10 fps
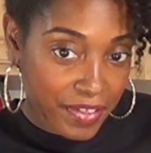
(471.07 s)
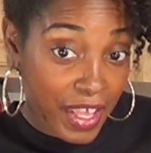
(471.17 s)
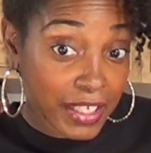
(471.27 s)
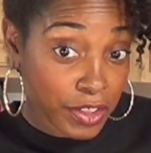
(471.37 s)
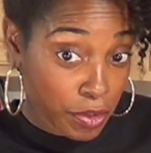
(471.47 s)

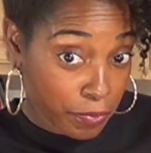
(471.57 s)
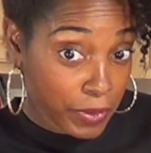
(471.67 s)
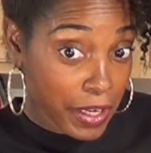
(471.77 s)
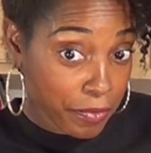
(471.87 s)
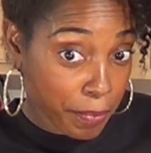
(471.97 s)
That's your
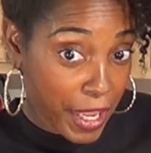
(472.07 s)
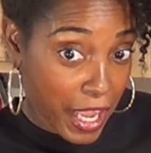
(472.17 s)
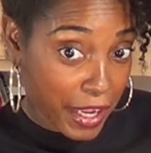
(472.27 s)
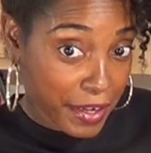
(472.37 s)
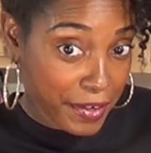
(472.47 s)
flavor
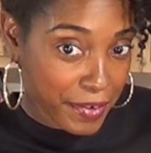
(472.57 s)
pack.